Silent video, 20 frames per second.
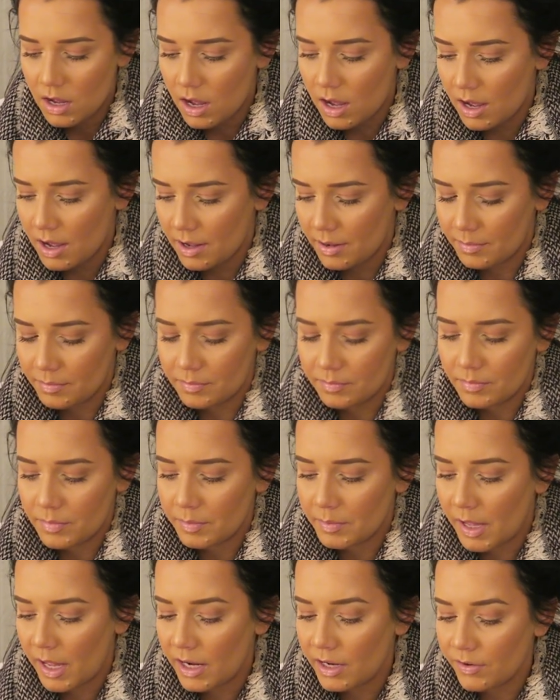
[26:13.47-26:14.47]
Um,
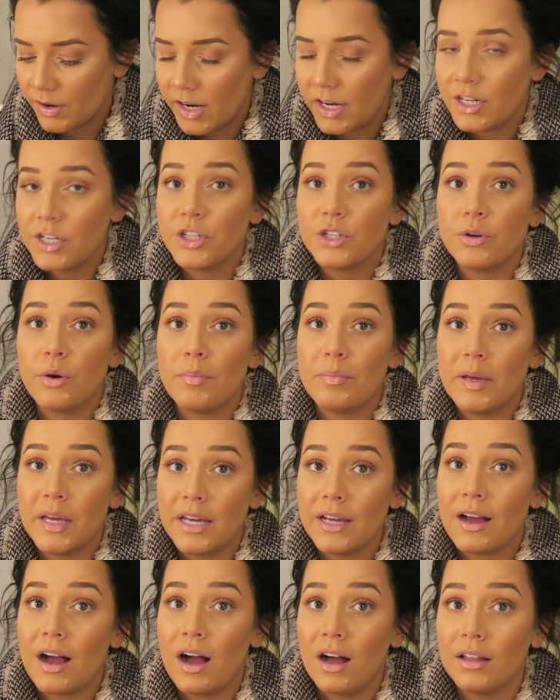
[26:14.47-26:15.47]
I'm getting ready to do a
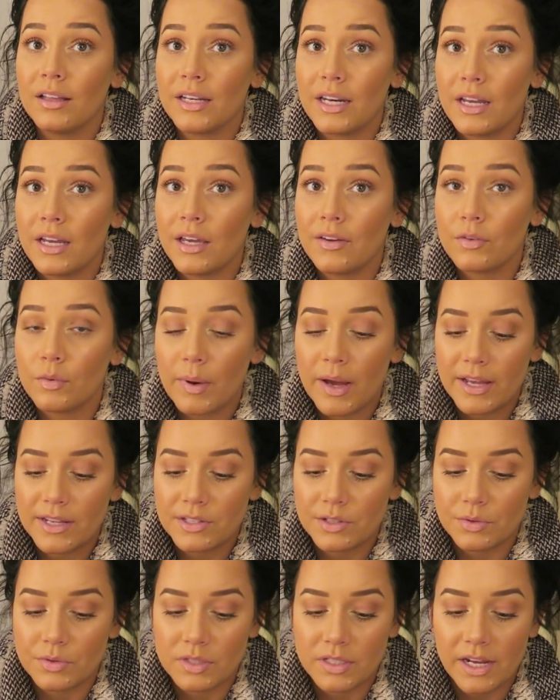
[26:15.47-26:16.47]
big holiday giveaway,
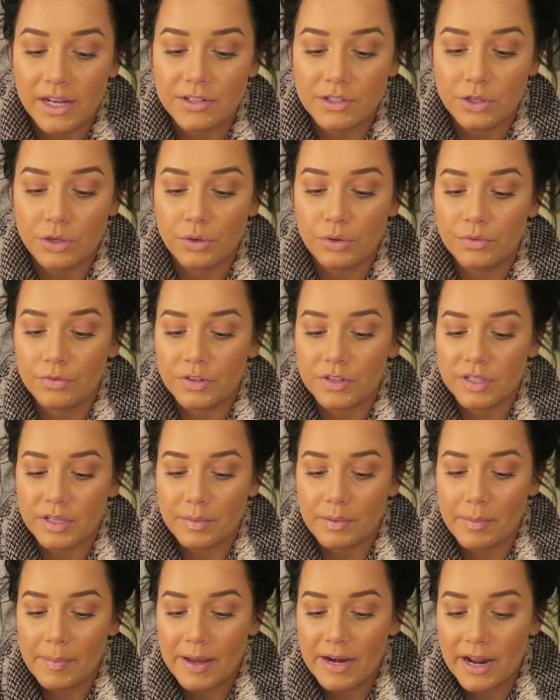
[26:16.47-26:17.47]
so stay tuned for
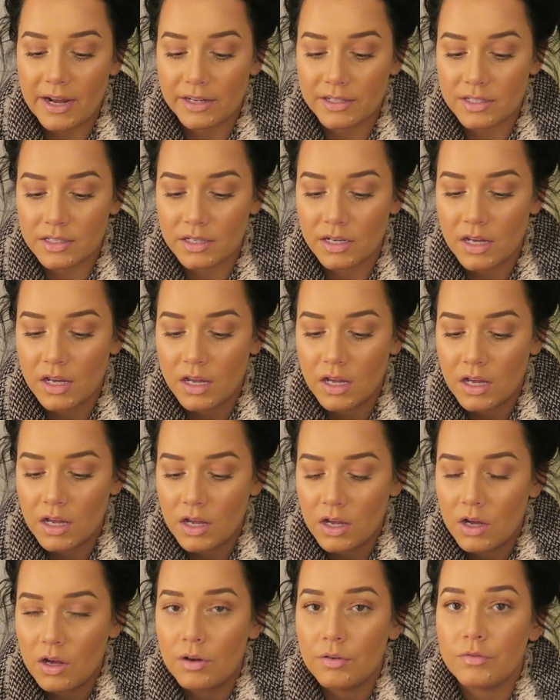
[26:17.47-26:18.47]
some of my next
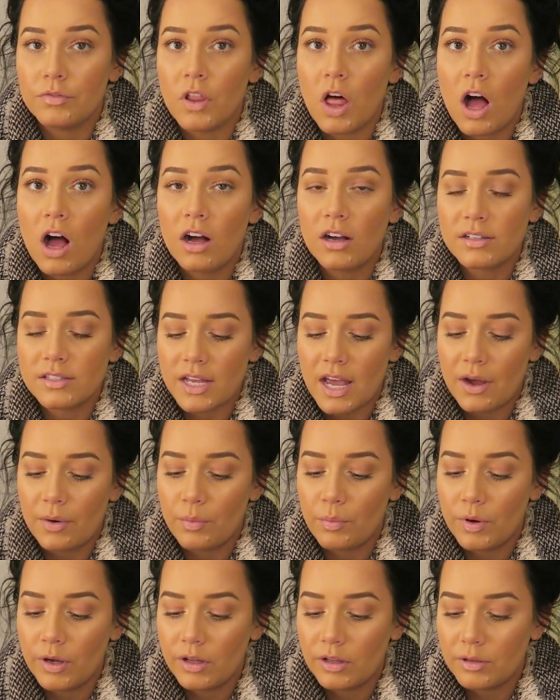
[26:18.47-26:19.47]
vlogs. I
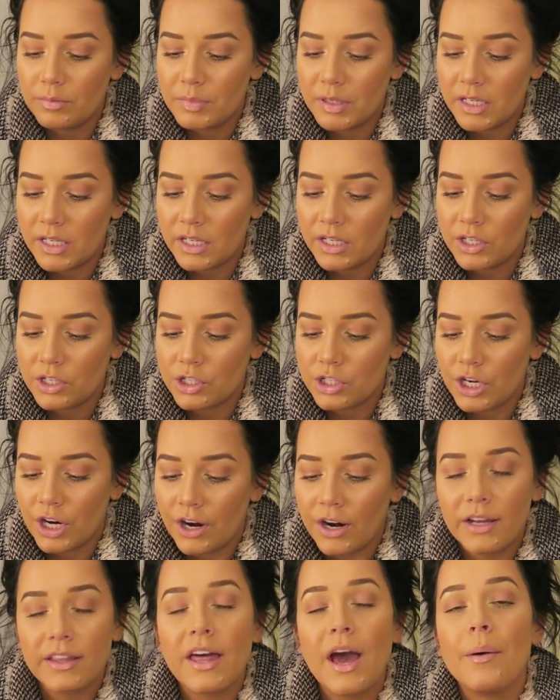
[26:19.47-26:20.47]
will be
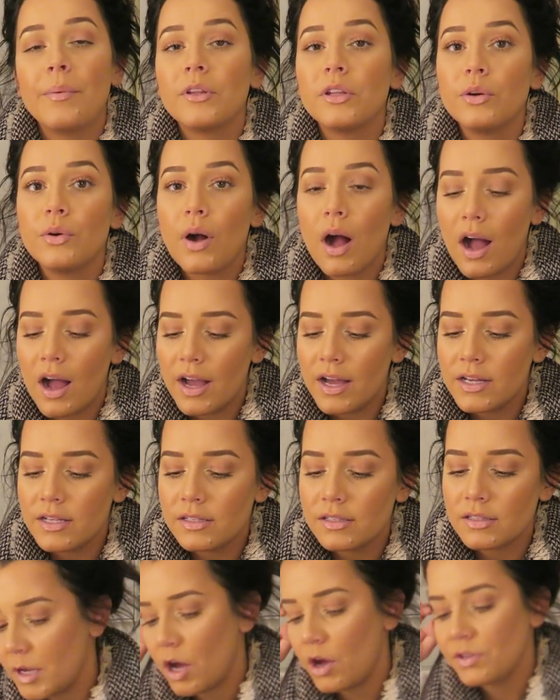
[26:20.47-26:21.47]
sharing that with you
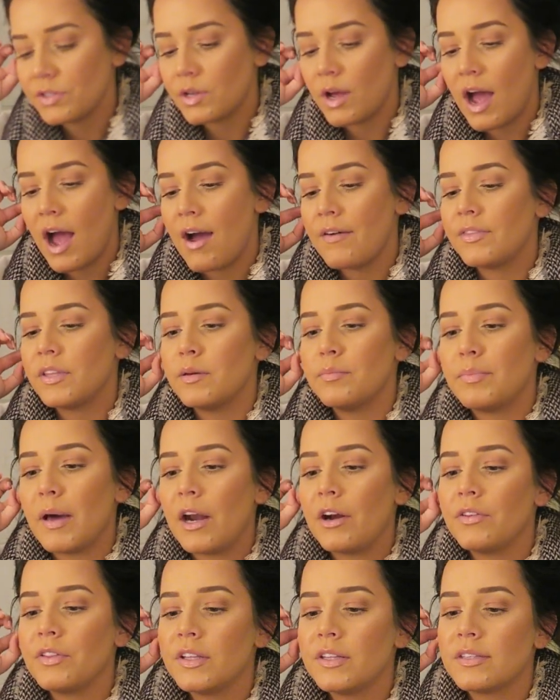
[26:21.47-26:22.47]
guys. We also have the
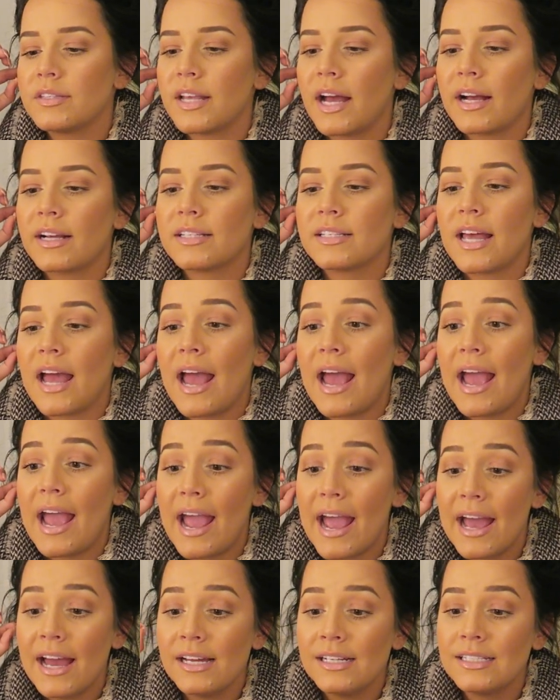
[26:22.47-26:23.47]
Better Than Sex
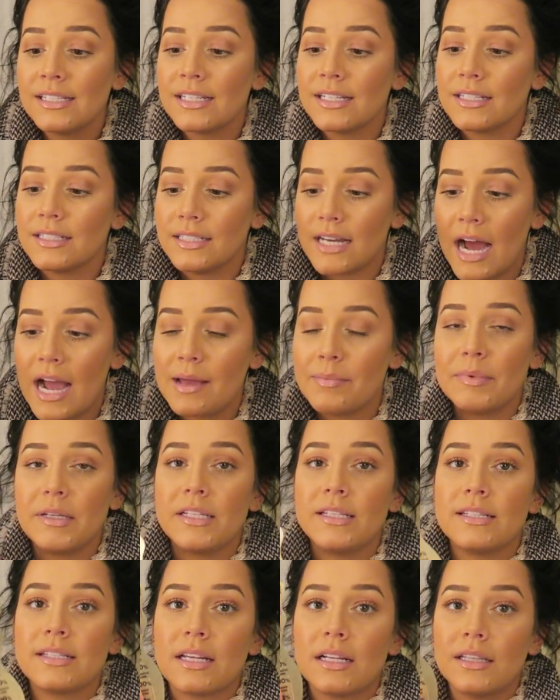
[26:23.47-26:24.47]
and
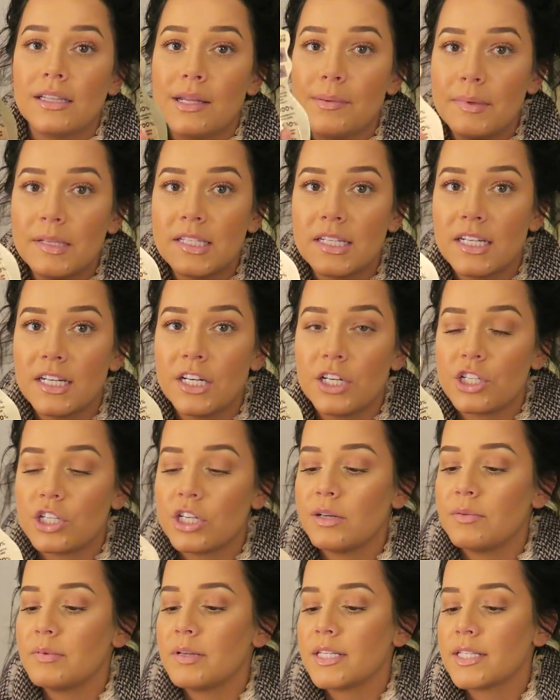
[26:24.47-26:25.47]
Diamonds limited
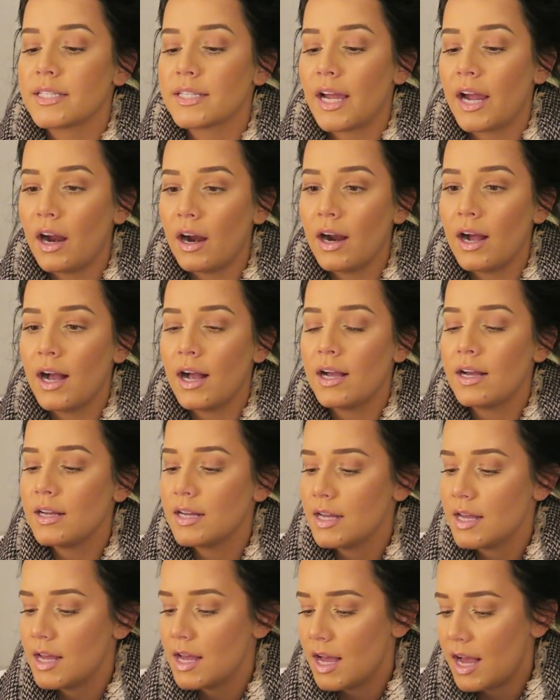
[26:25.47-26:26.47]
edition mascara.
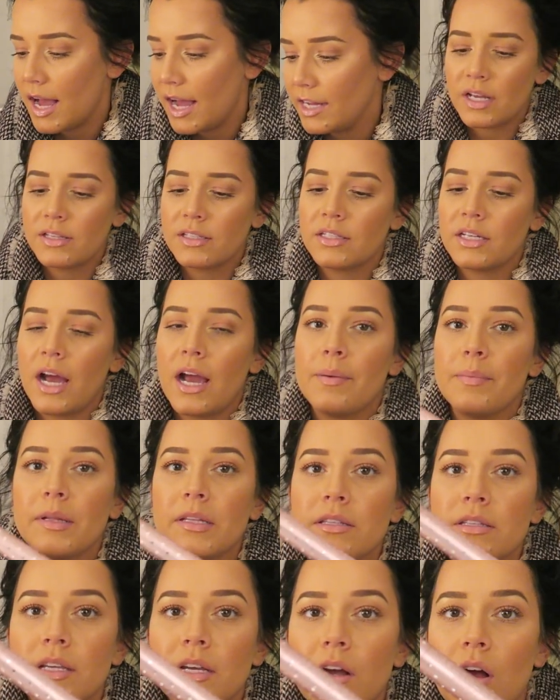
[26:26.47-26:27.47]
It has
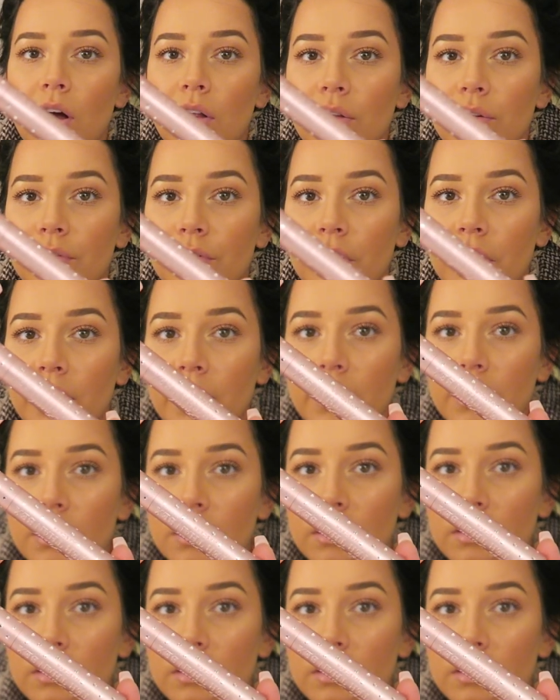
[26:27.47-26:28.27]
diamonds like all over it,